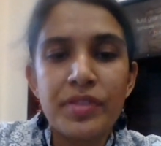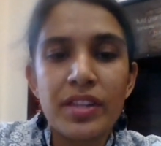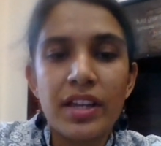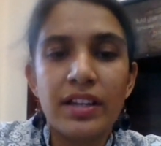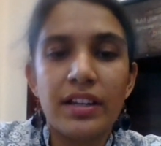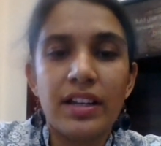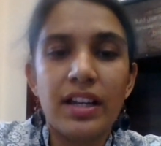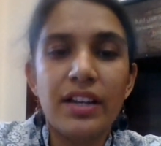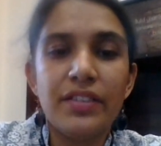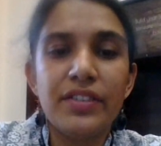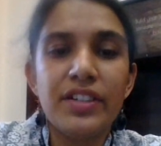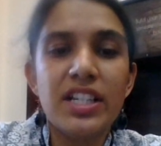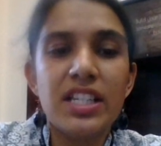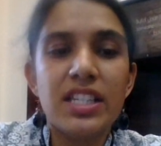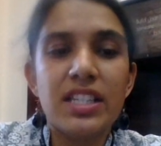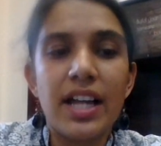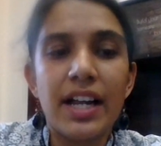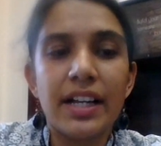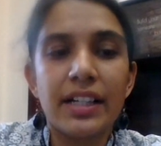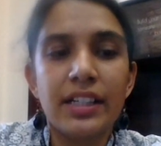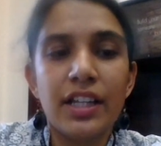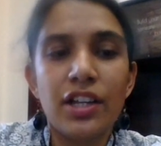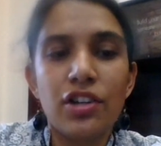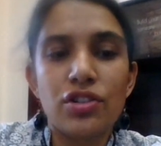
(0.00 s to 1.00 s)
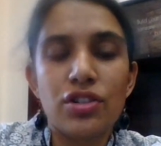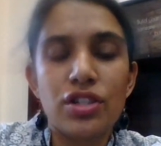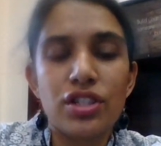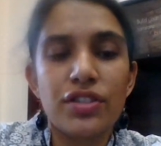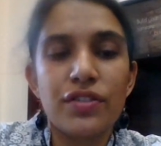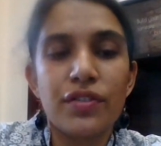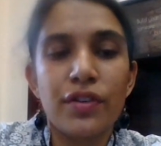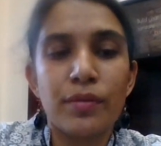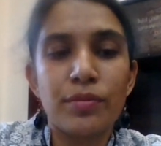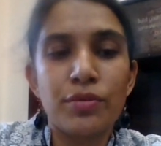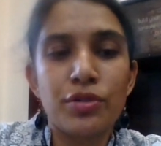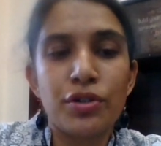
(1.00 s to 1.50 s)
relevant citations
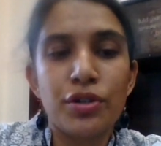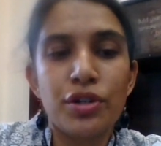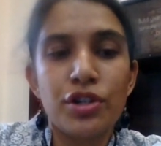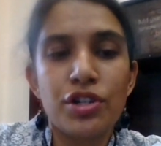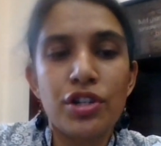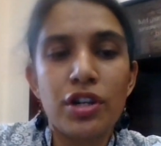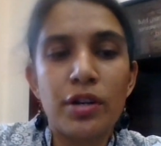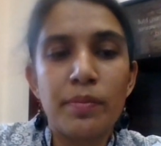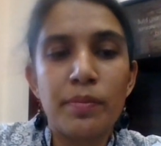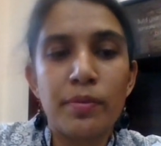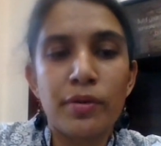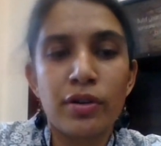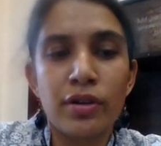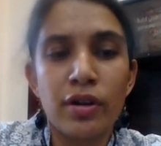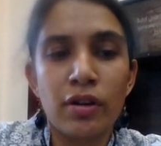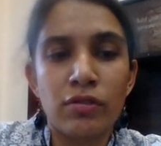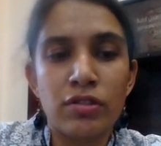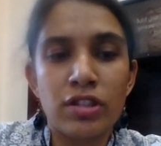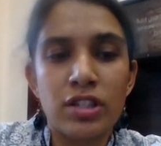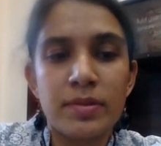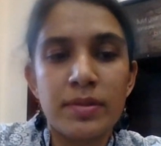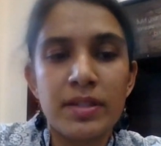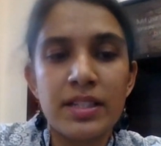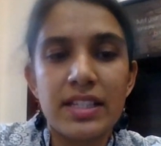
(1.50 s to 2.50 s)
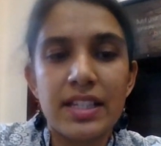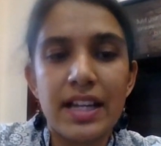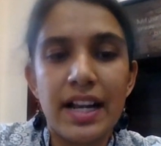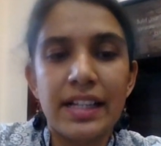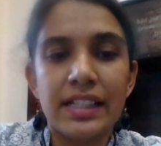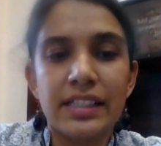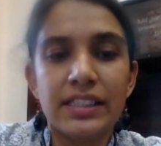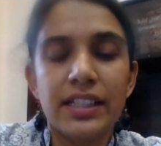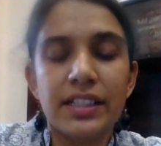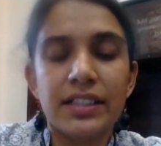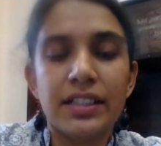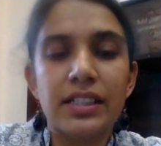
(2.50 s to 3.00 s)
from judicial pronouncements and
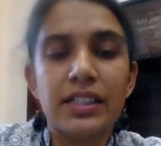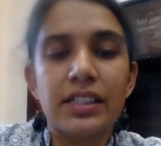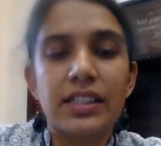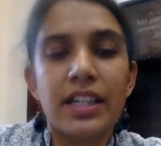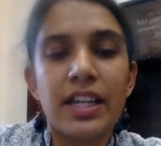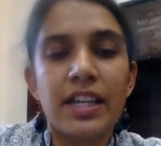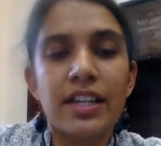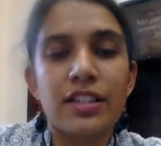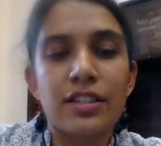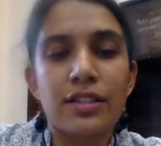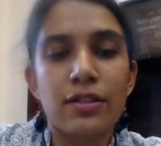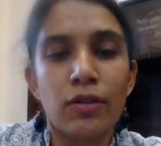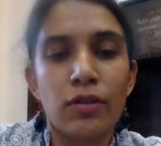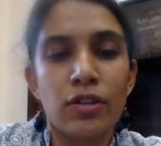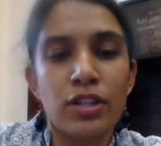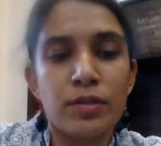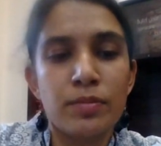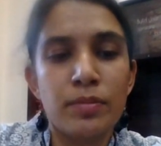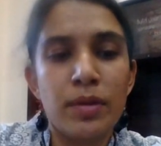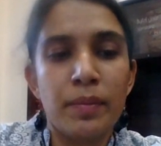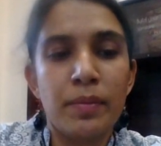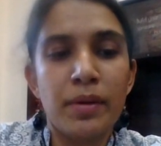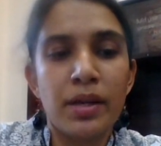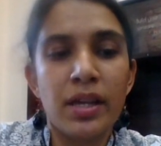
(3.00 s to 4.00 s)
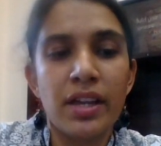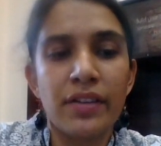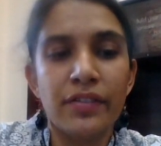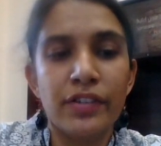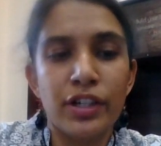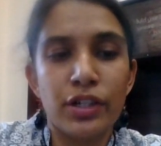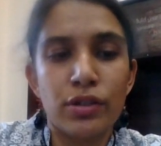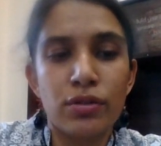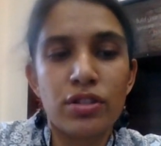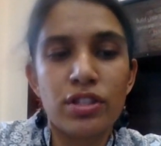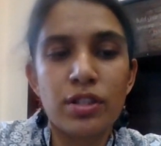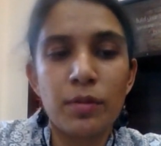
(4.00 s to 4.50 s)
settled case laws may be given
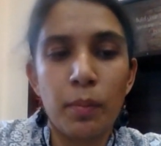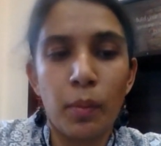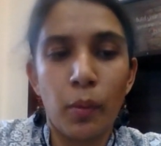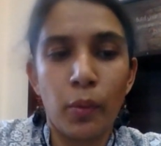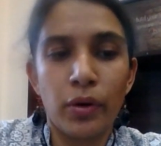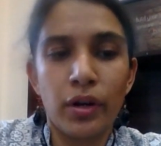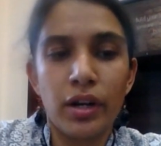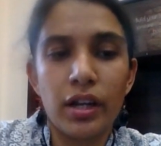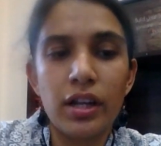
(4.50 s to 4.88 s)
to support.